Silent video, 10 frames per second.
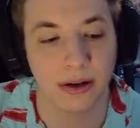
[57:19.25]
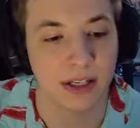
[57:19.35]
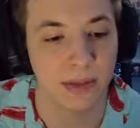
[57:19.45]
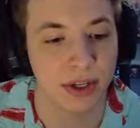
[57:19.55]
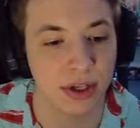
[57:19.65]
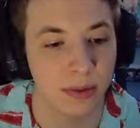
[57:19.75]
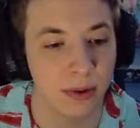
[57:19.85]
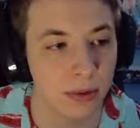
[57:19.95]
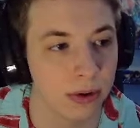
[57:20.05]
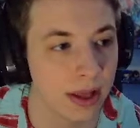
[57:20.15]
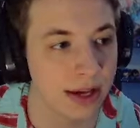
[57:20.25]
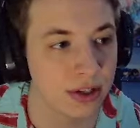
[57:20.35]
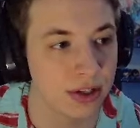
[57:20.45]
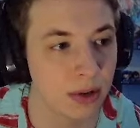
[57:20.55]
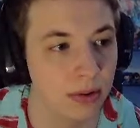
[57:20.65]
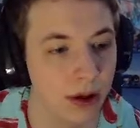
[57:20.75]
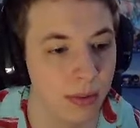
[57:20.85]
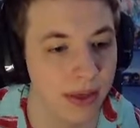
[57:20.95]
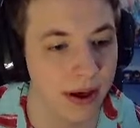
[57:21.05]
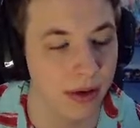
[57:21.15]
especially when we're like so low
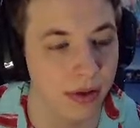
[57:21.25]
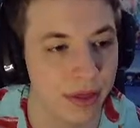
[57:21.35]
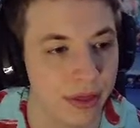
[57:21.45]
with health.